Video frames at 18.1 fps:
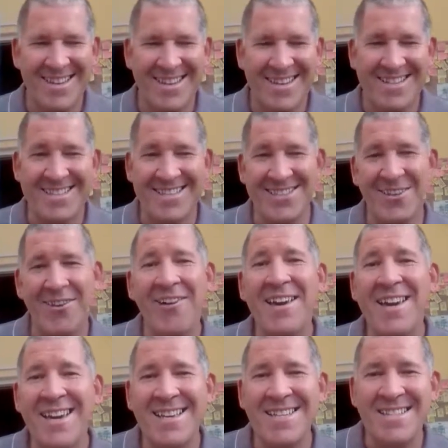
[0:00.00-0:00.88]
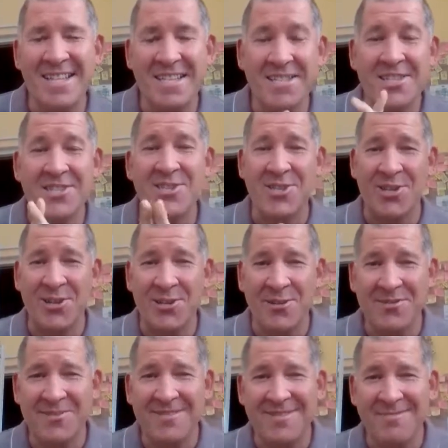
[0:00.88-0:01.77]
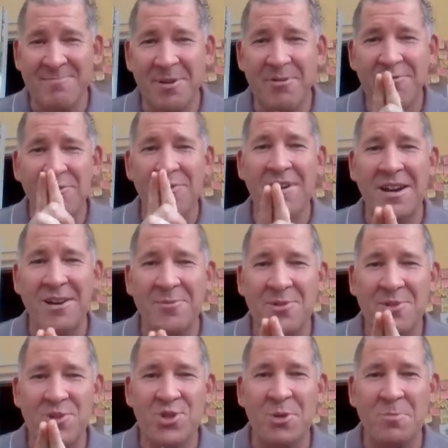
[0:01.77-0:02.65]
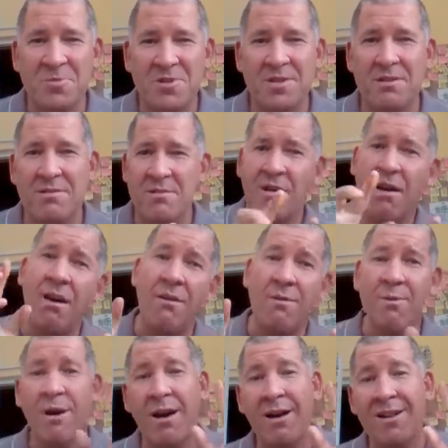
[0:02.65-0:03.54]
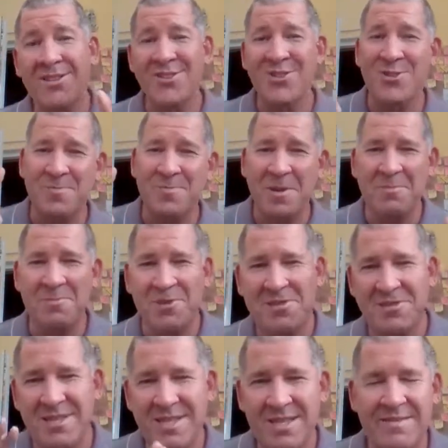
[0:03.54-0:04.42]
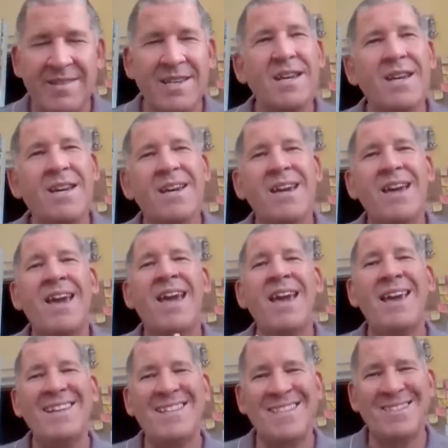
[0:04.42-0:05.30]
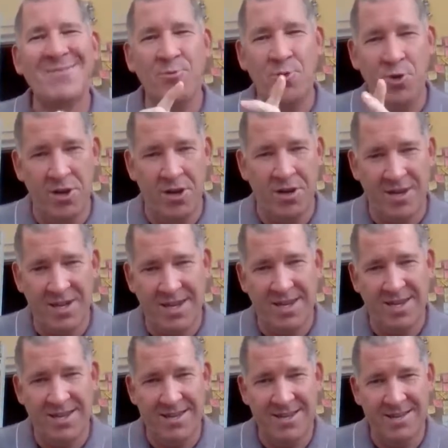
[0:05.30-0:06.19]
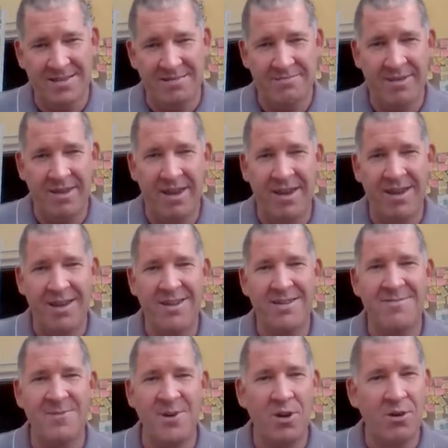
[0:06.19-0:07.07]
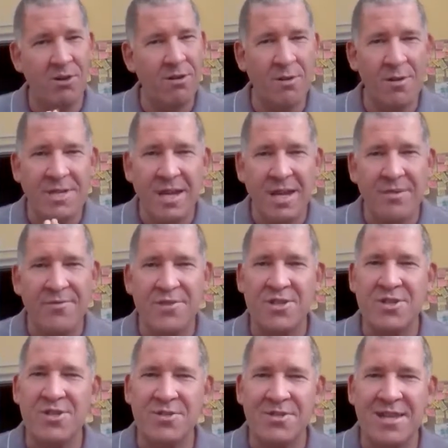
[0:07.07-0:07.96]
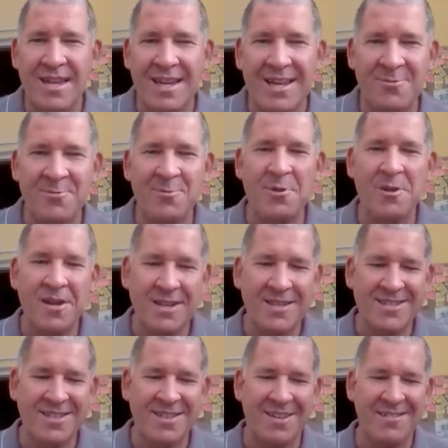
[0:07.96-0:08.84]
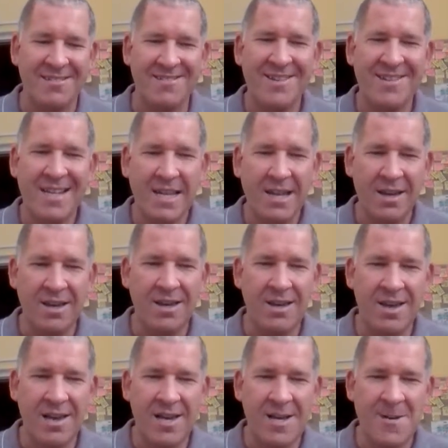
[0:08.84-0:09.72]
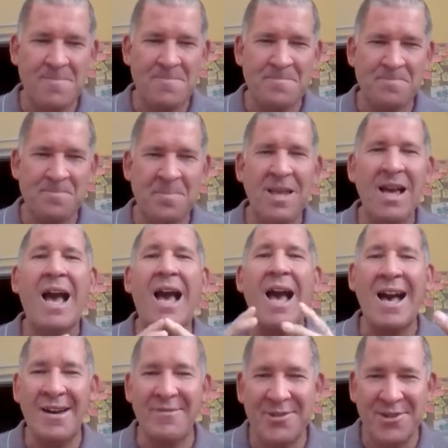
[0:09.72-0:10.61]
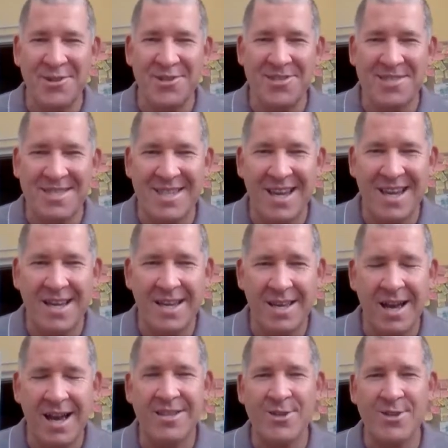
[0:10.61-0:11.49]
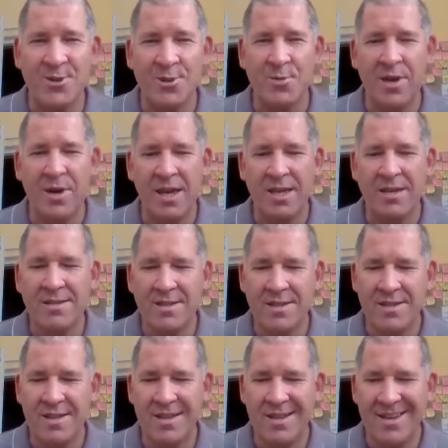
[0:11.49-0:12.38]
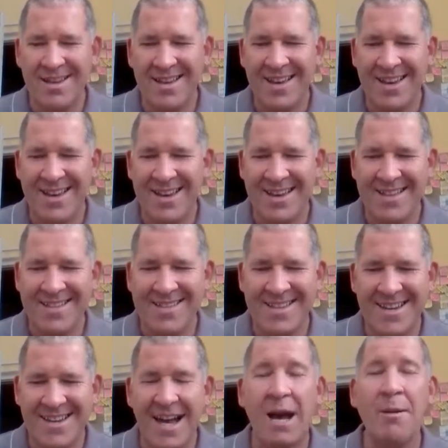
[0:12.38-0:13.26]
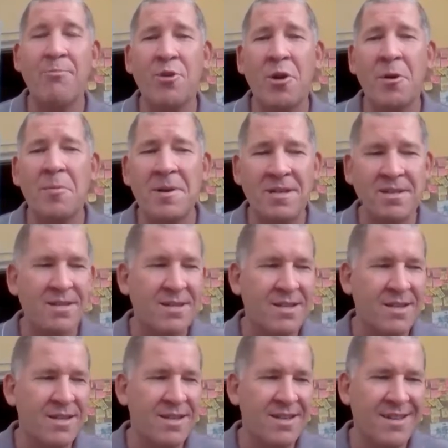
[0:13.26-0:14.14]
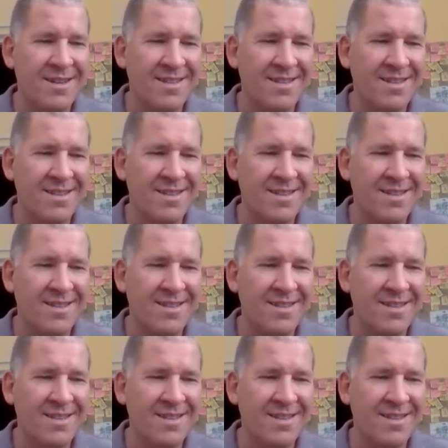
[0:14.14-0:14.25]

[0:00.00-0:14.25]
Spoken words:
that's not easy to do before anyone jumps and goes, oh, well, just be positive. It's work. Okay. We always have to do the inner work. So have a good day, as always. And I promise